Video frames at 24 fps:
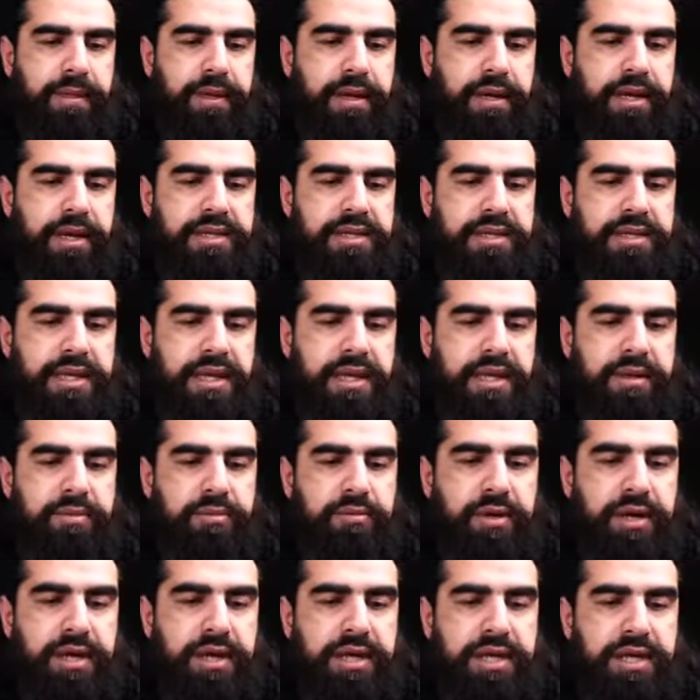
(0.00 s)

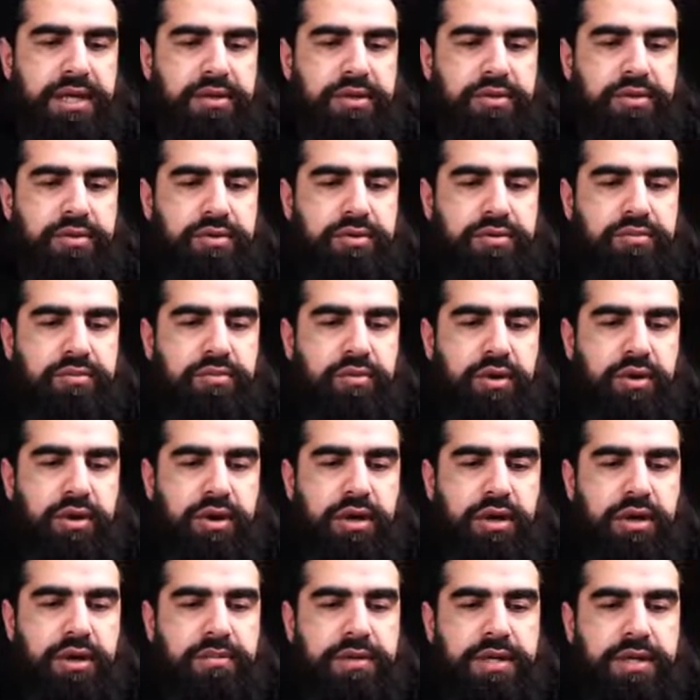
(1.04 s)
Assalamu alaikum wa
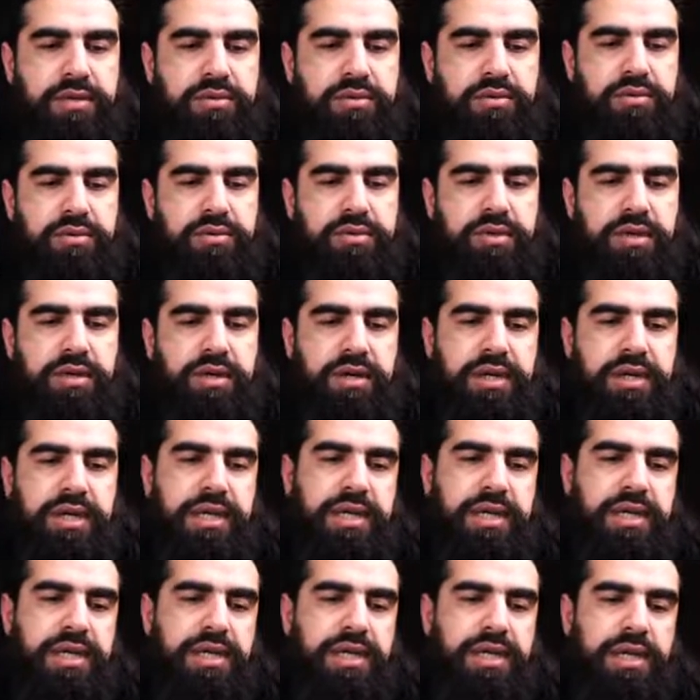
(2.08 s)

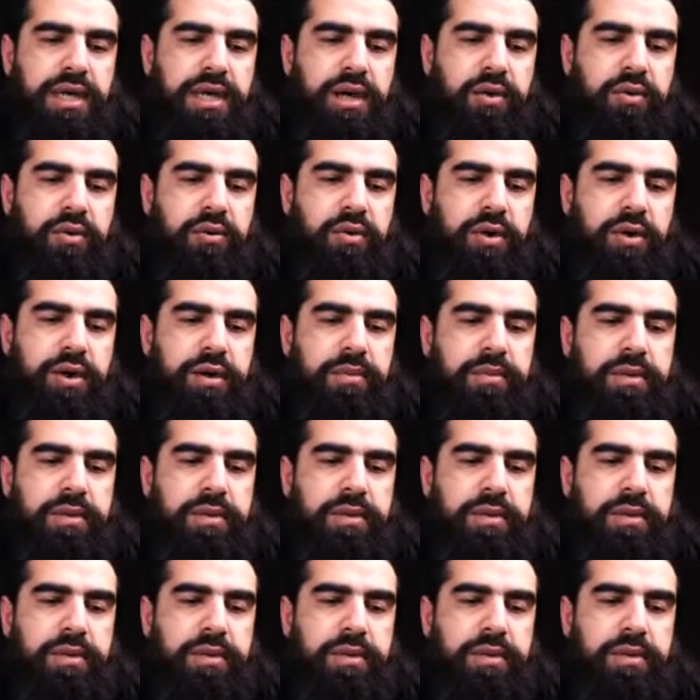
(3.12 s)
rahmatullahi wa